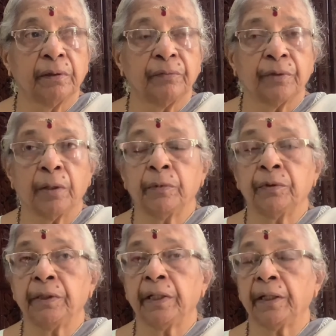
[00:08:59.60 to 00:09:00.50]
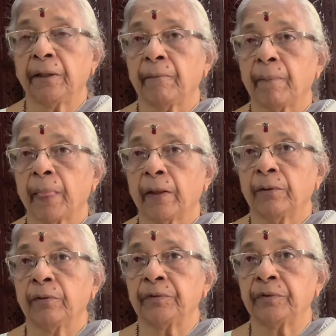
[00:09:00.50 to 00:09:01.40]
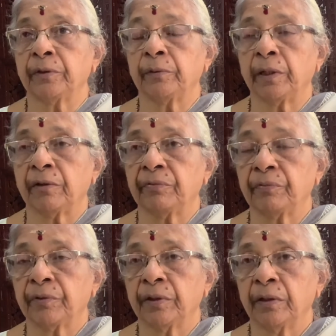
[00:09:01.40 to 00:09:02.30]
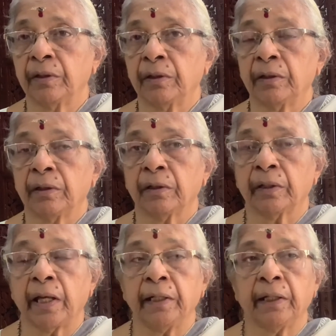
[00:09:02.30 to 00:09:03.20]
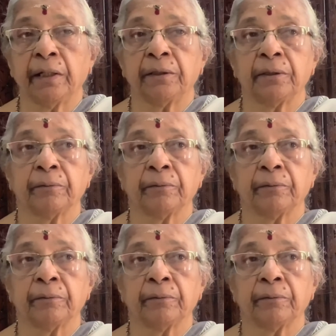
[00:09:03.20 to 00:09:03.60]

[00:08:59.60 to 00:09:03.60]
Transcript: Samudri, who was the ruler of Calicut,